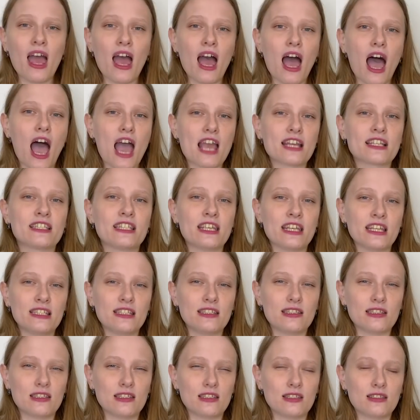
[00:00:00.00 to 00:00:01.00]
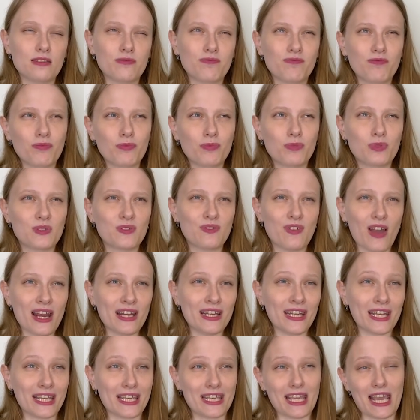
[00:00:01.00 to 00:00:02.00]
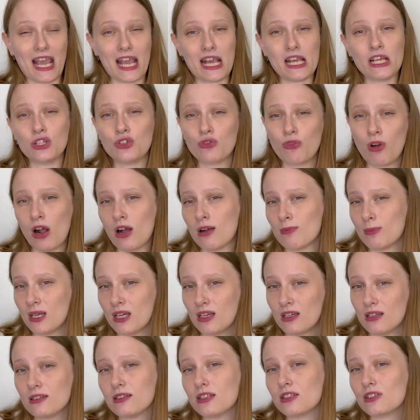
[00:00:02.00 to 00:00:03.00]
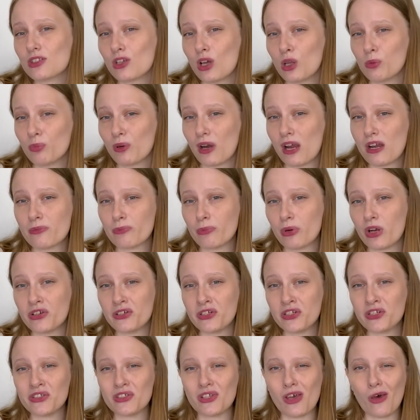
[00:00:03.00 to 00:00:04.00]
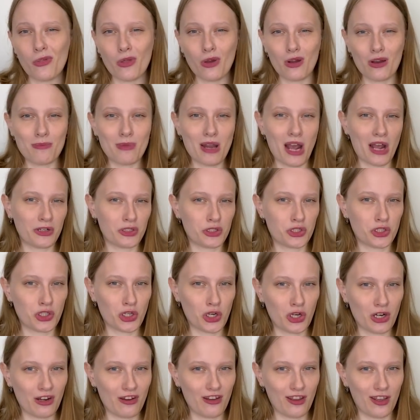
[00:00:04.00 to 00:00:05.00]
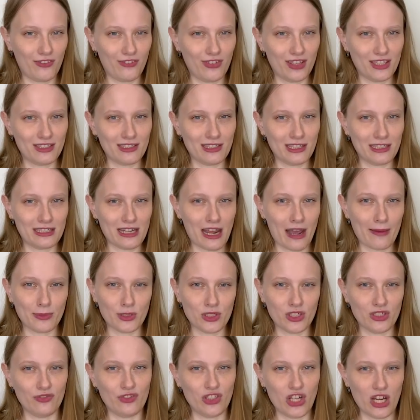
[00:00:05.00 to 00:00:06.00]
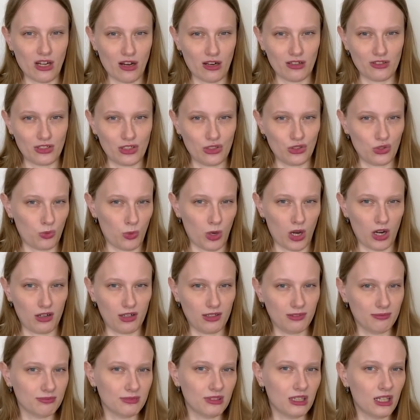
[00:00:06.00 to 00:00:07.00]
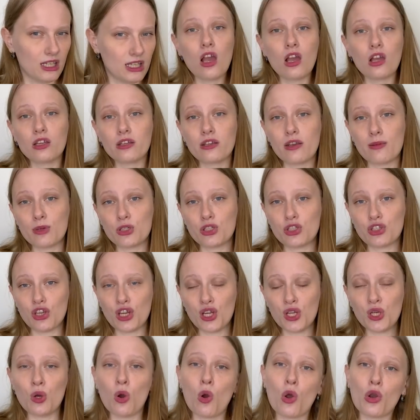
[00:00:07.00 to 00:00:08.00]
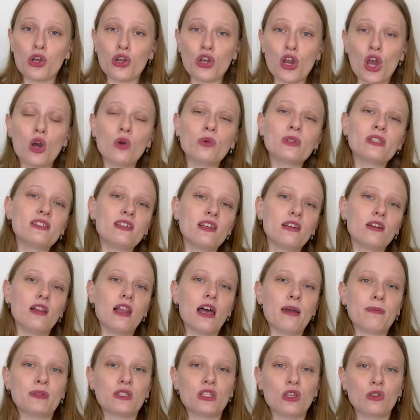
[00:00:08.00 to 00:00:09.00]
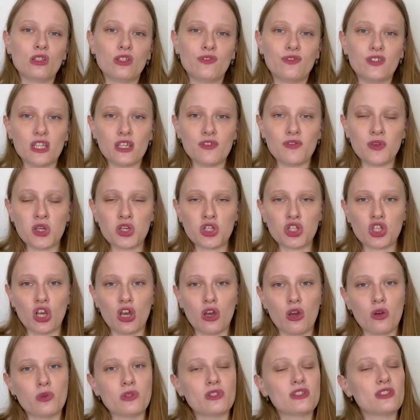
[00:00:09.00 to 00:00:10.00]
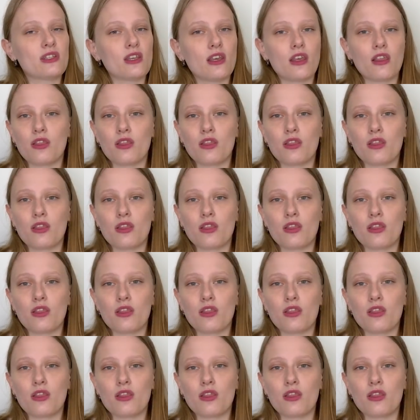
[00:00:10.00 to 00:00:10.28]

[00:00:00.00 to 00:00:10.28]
I did find a K-drama that's called Pride and Prejudice, although I'm not sure if it's an adaptation of Jane Austen's work. Number 2, no single episodes of TV shows.